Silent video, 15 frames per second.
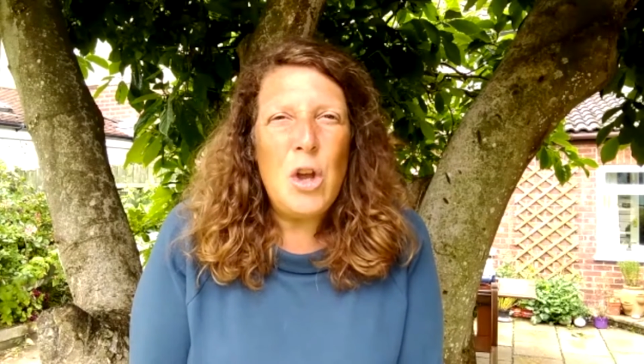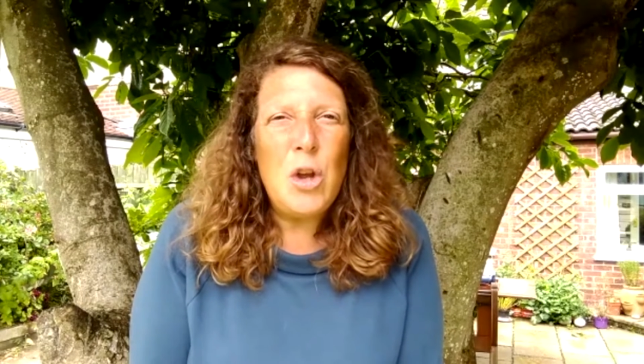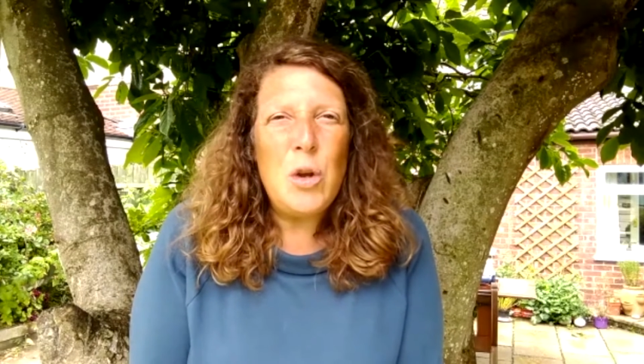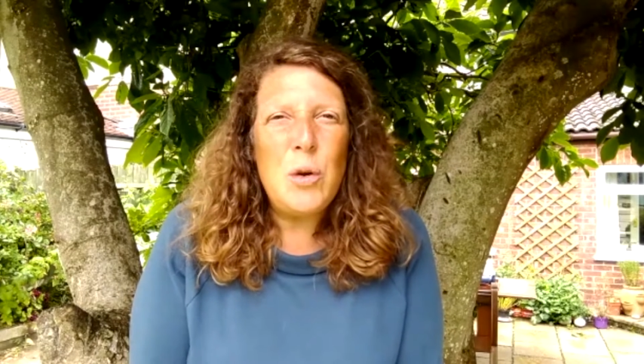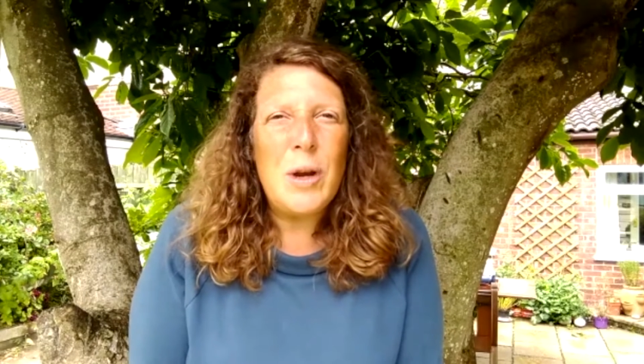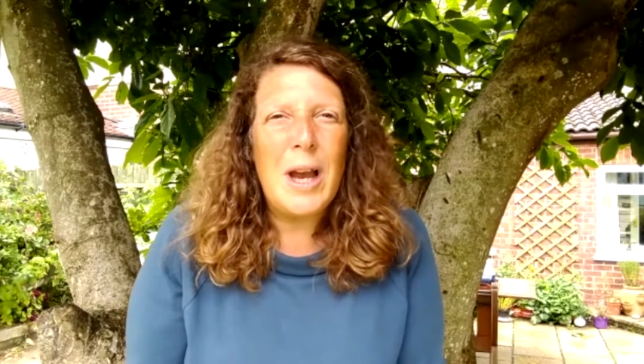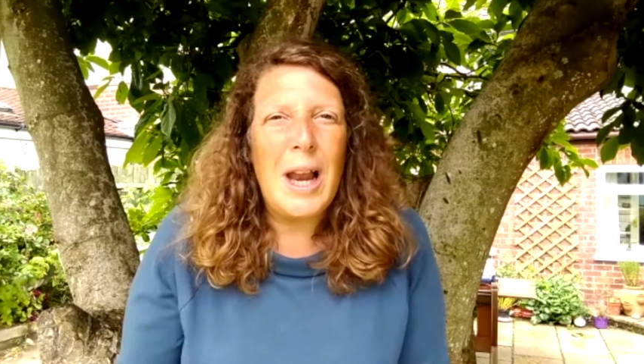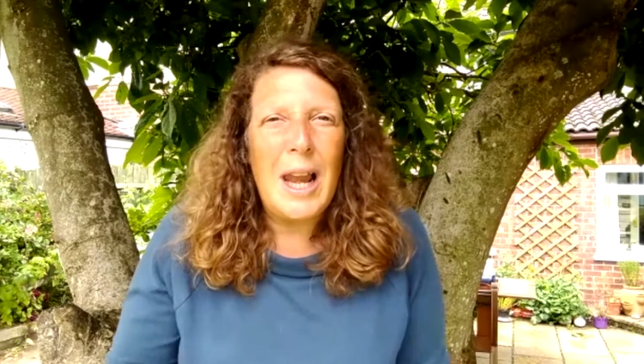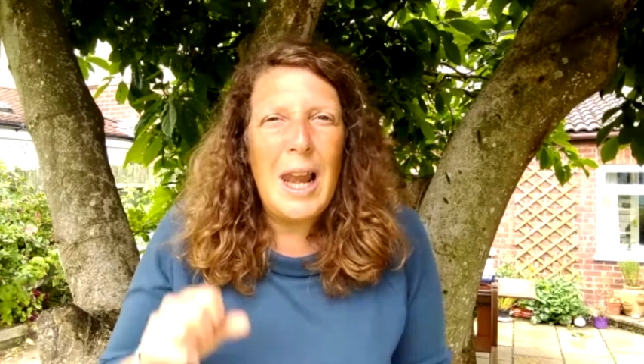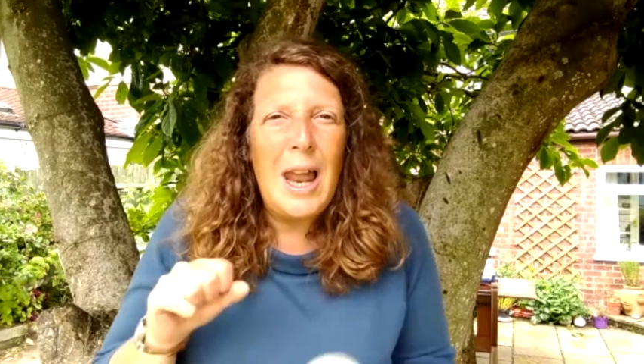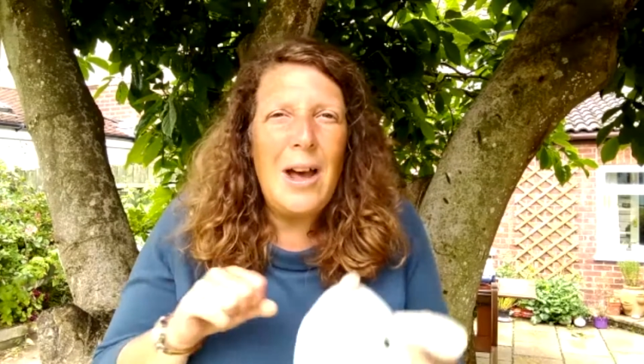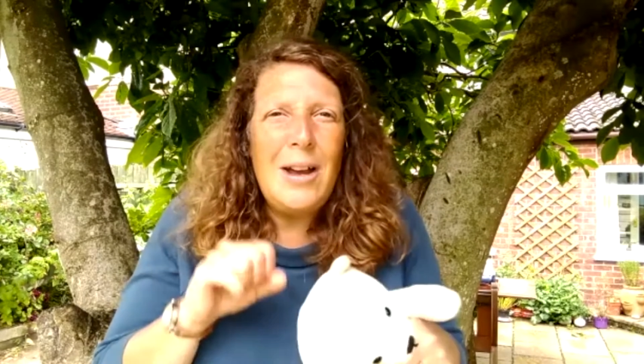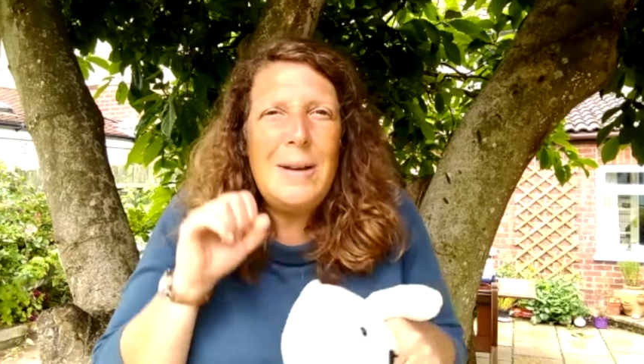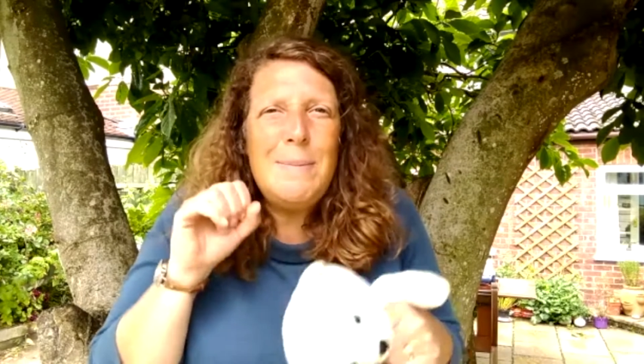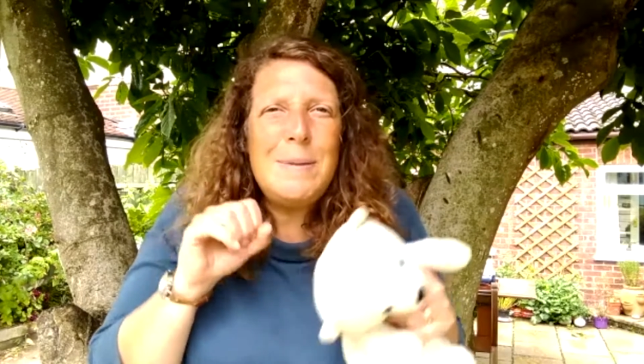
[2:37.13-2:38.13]
who
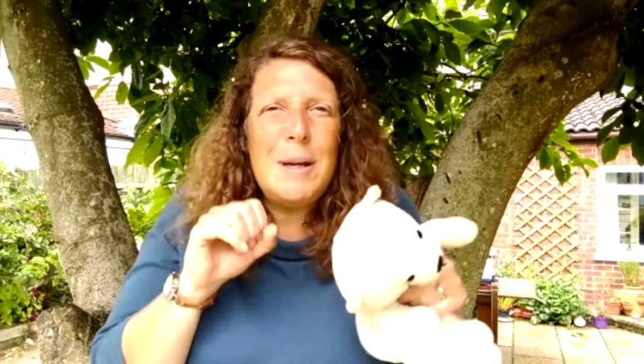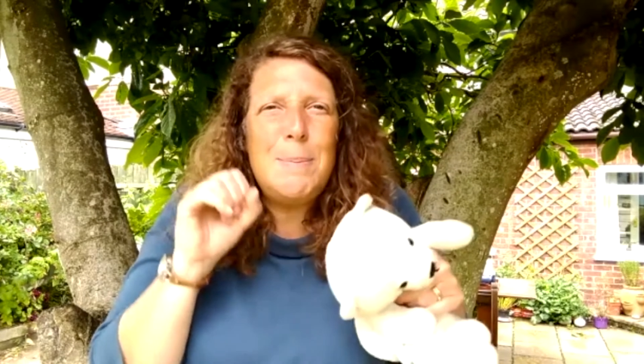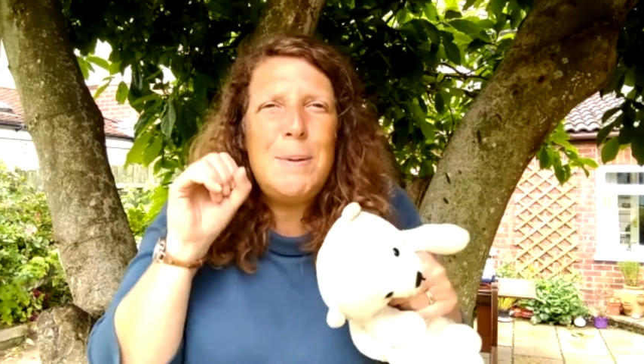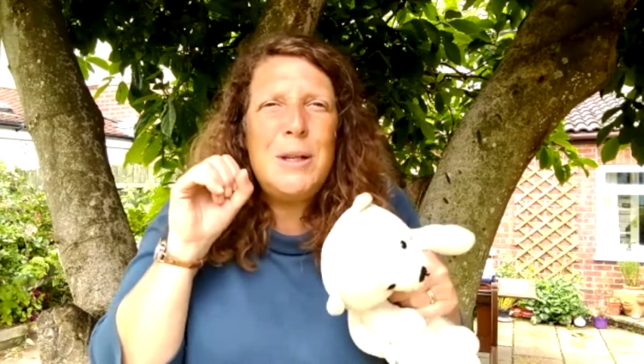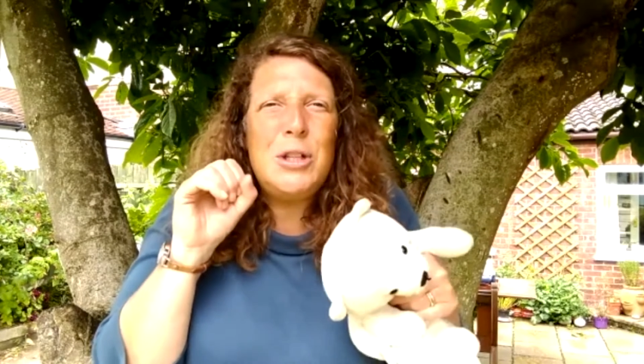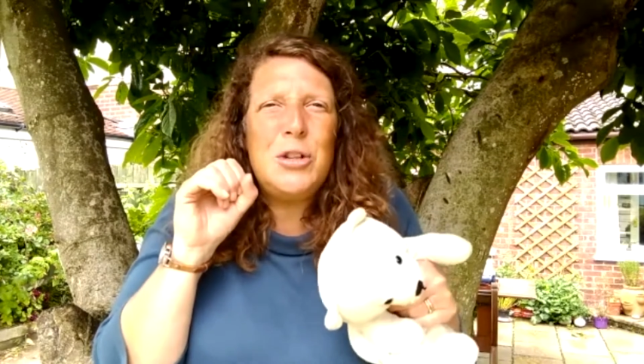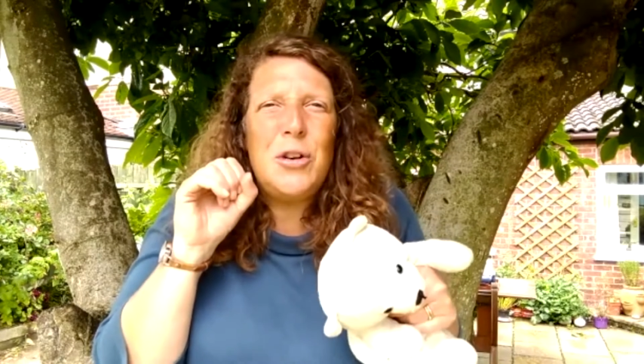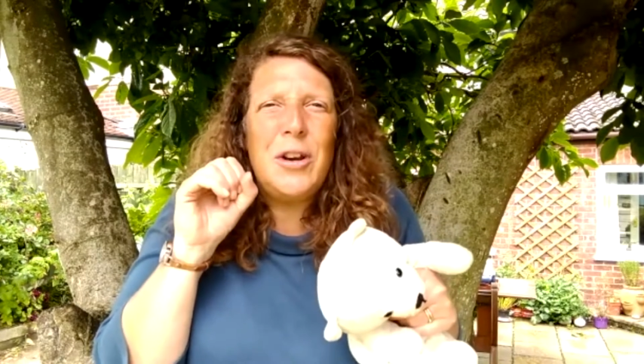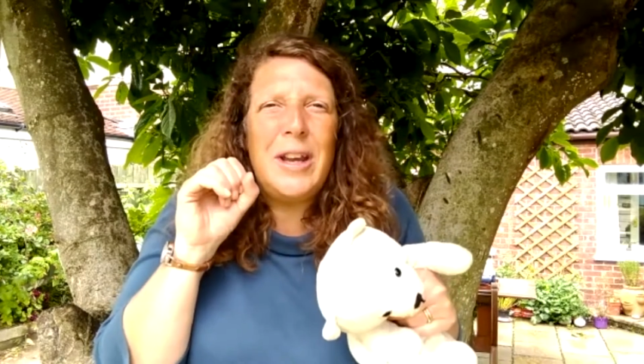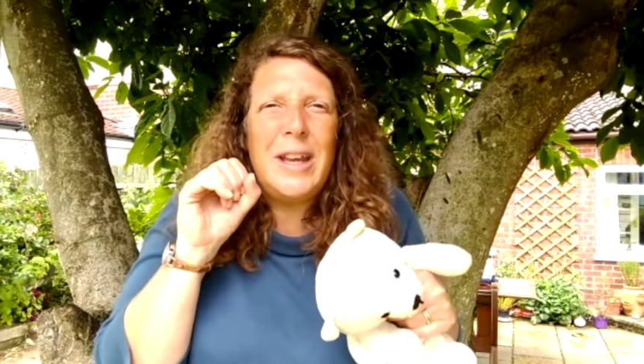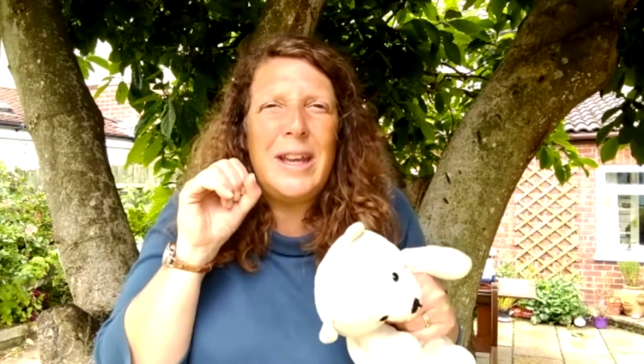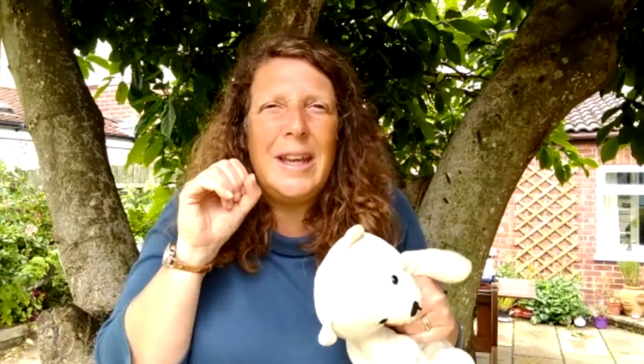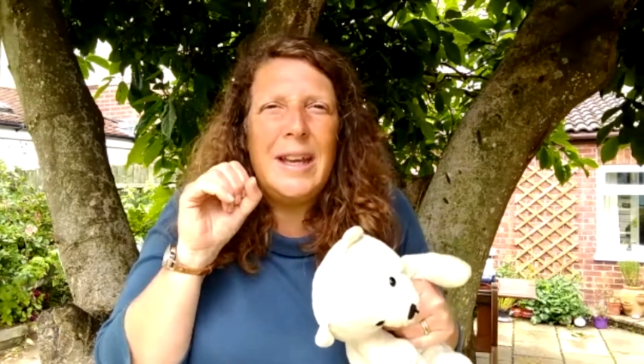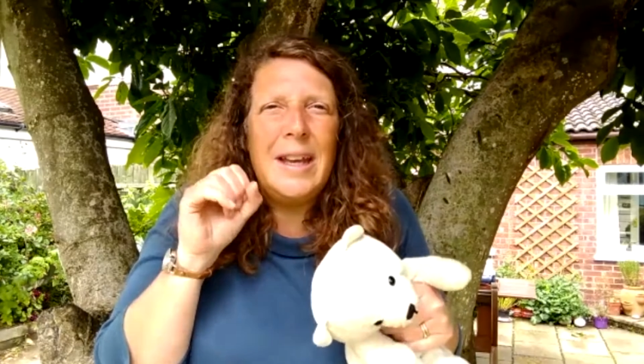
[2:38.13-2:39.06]
climbed up a tree